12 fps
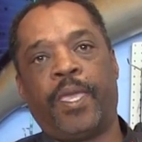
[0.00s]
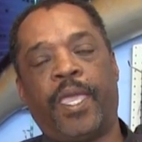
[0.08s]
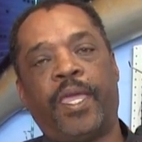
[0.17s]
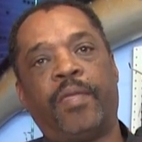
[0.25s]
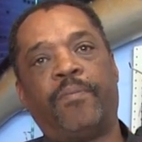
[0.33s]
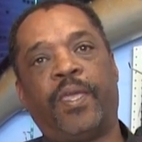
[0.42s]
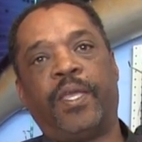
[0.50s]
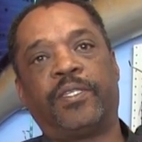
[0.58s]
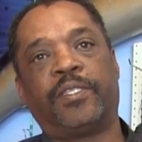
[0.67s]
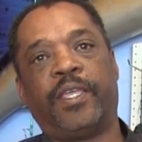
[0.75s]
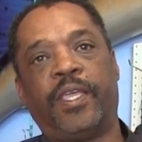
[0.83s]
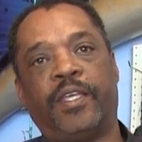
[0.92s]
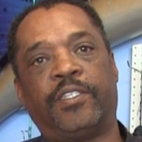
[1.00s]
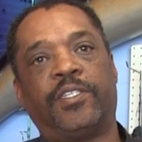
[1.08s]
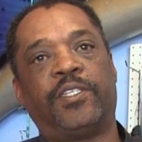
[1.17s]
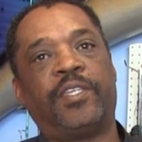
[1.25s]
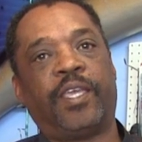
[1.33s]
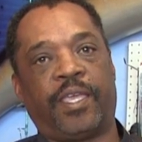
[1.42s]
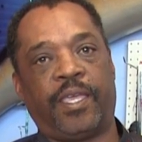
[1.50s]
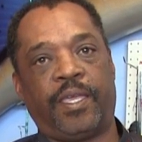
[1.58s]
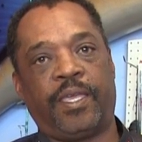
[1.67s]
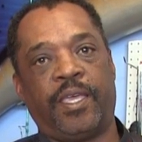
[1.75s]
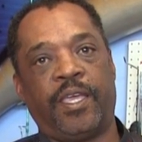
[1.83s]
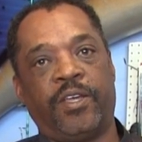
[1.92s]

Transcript: and it makes things sticky.